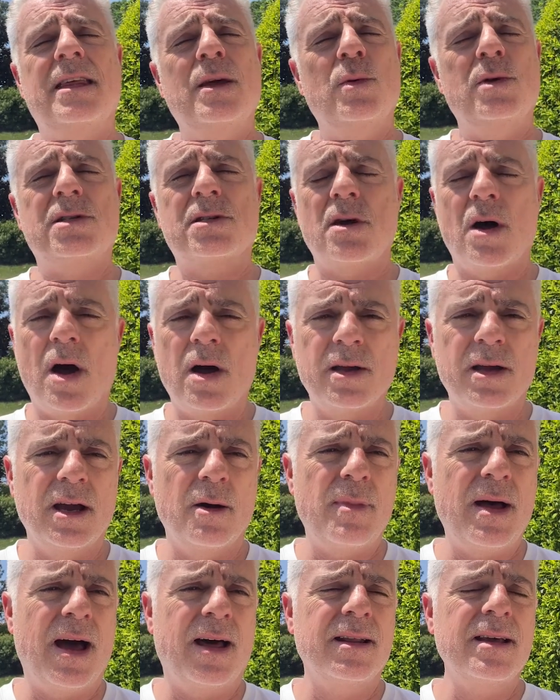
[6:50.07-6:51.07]
He was talking
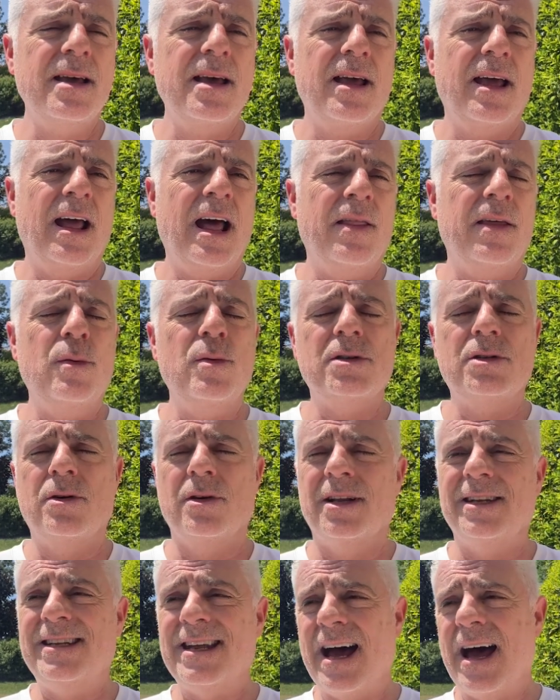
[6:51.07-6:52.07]
about how he was
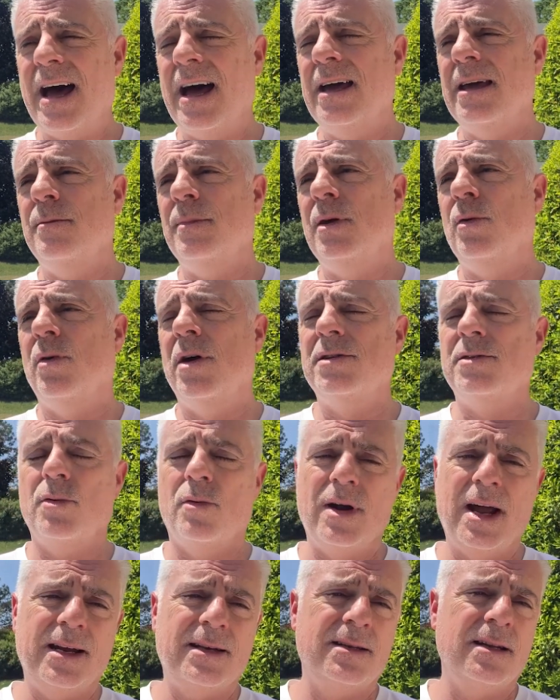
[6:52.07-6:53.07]
going to die and be
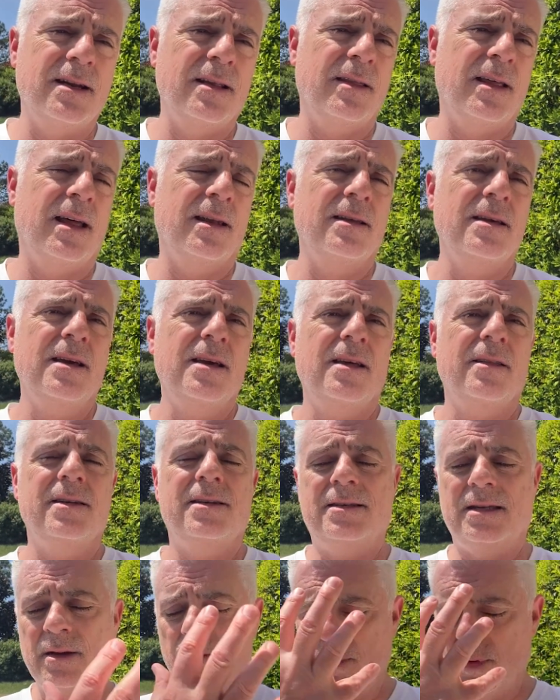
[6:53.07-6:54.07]
resurrected and that the
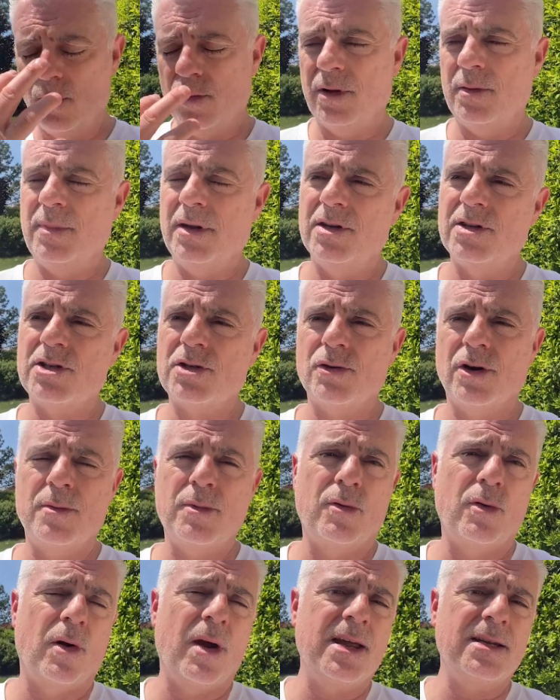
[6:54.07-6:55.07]
temple would be destroyed
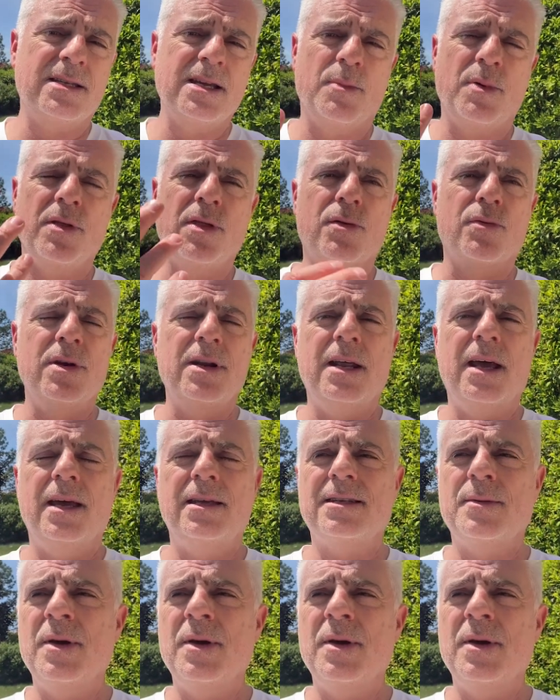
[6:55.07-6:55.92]
but raised up in 3 days.